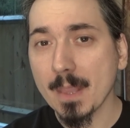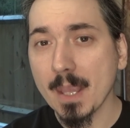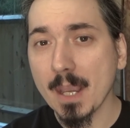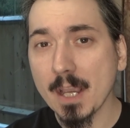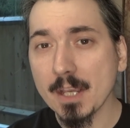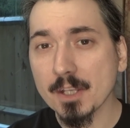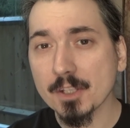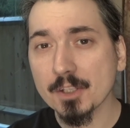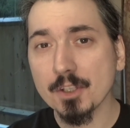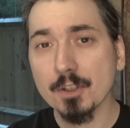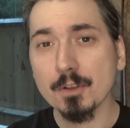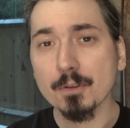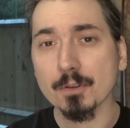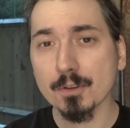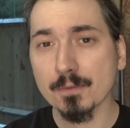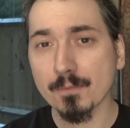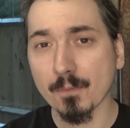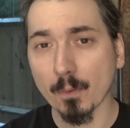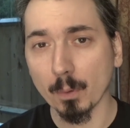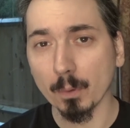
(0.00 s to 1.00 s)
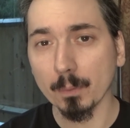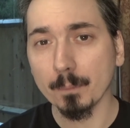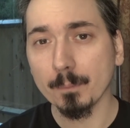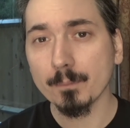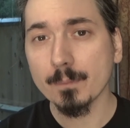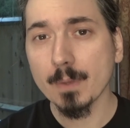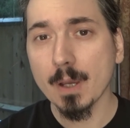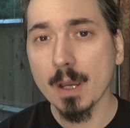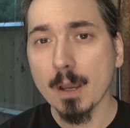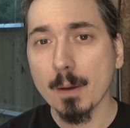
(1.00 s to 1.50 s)
is useful
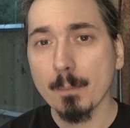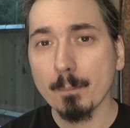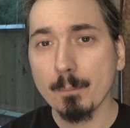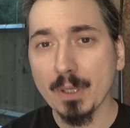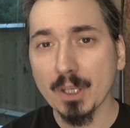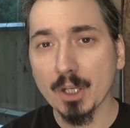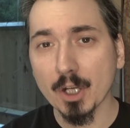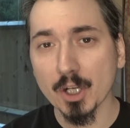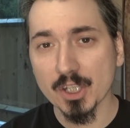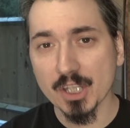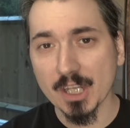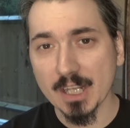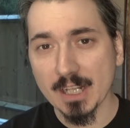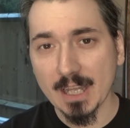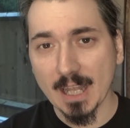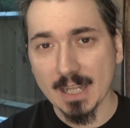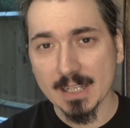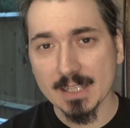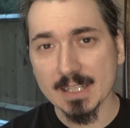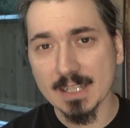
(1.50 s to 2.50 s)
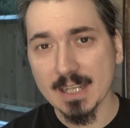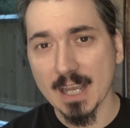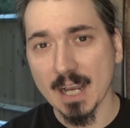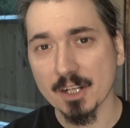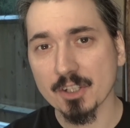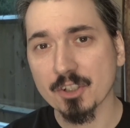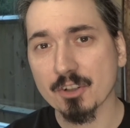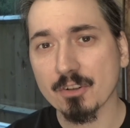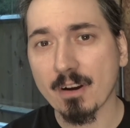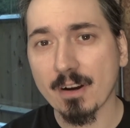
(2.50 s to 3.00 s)
because it lets the
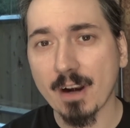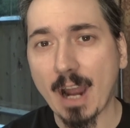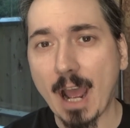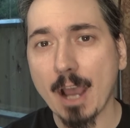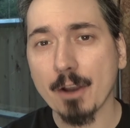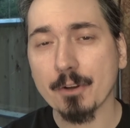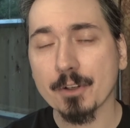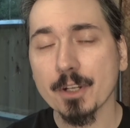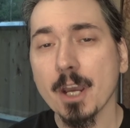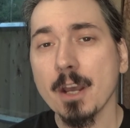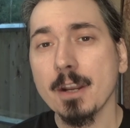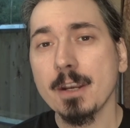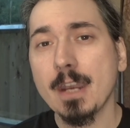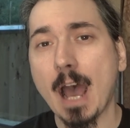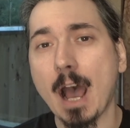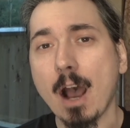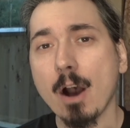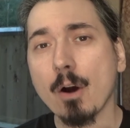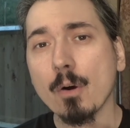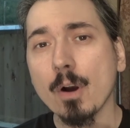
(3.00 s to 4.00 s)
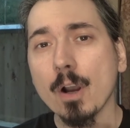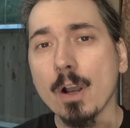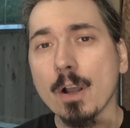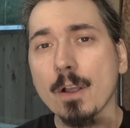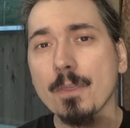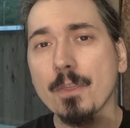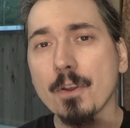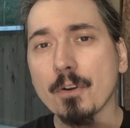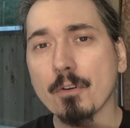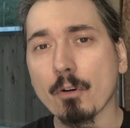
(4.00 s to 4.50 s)
extra air out. Now,
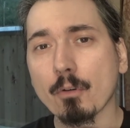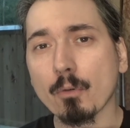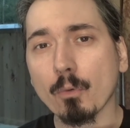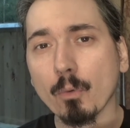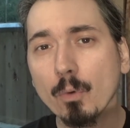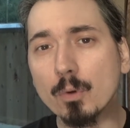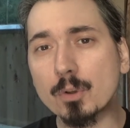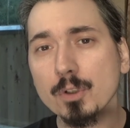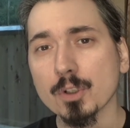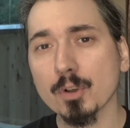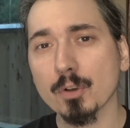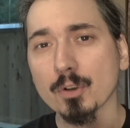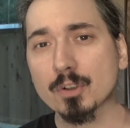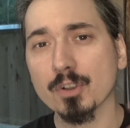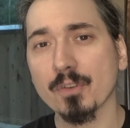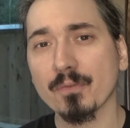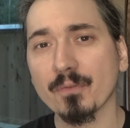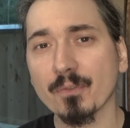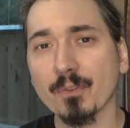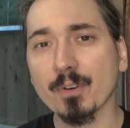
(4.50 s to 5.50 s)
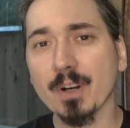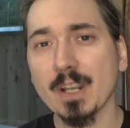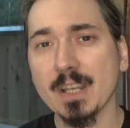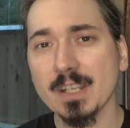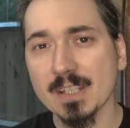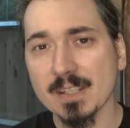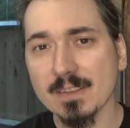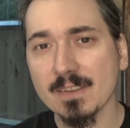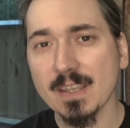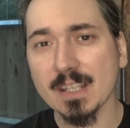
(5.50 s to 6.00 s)
there are all sorts of
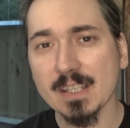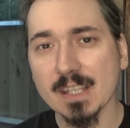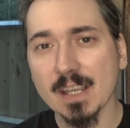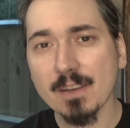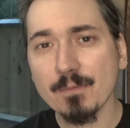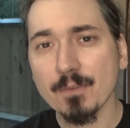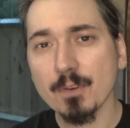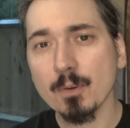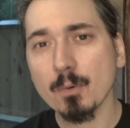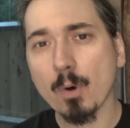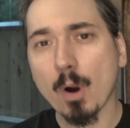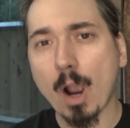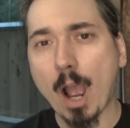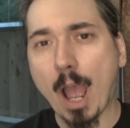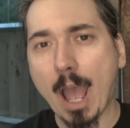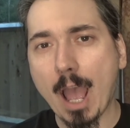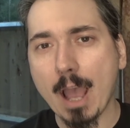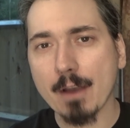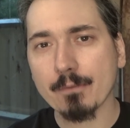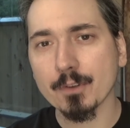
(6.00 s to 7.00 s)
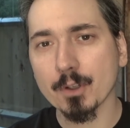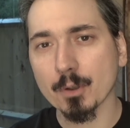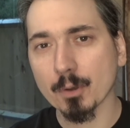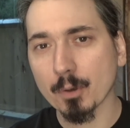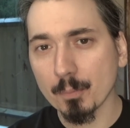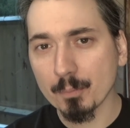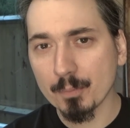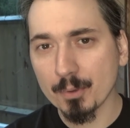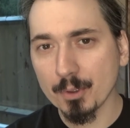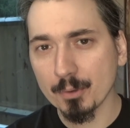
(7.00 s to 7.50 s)
crazy things. If you have your
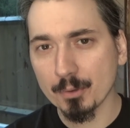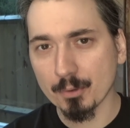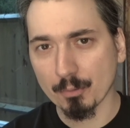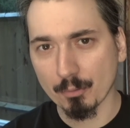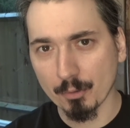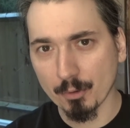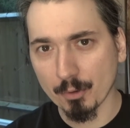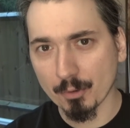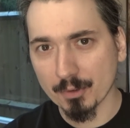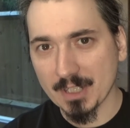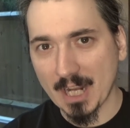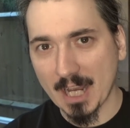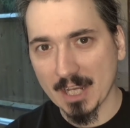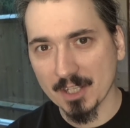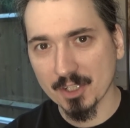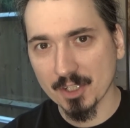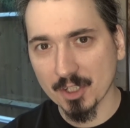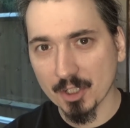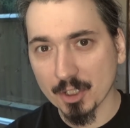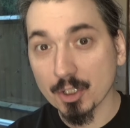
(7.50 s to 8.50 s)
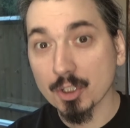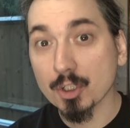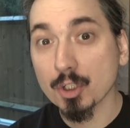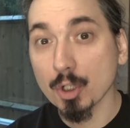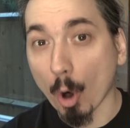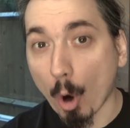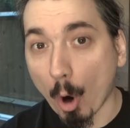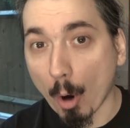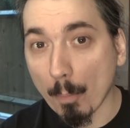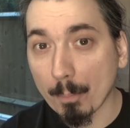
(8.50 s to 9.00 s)
computer on your
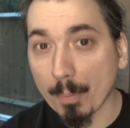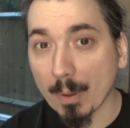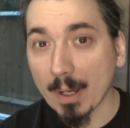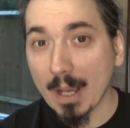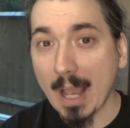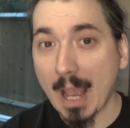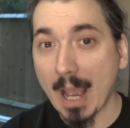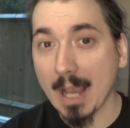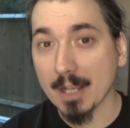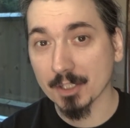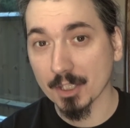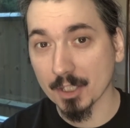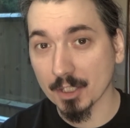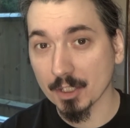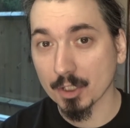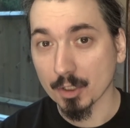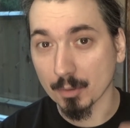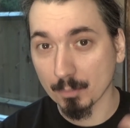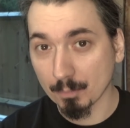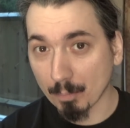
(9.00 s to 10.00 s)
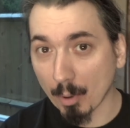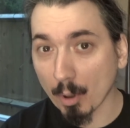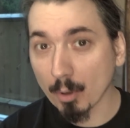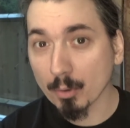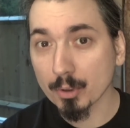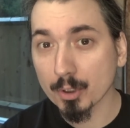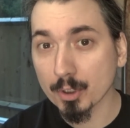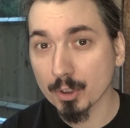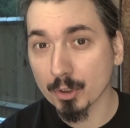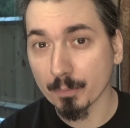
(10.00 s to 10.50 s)
desktop, as it's
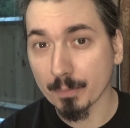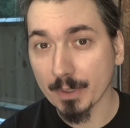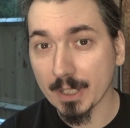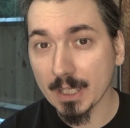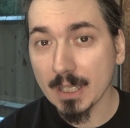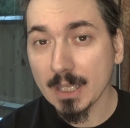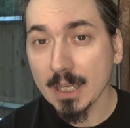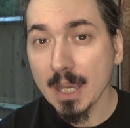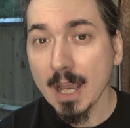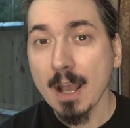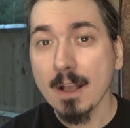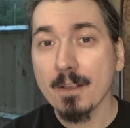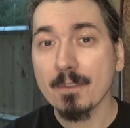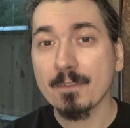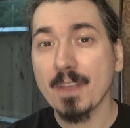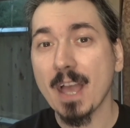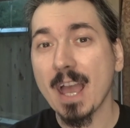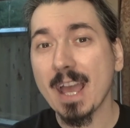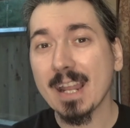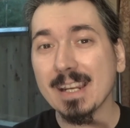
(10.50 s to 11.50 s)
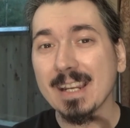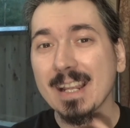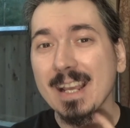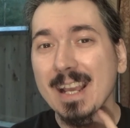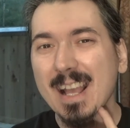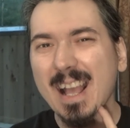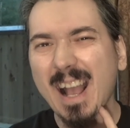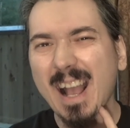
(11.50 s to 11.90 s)
supposed to be, then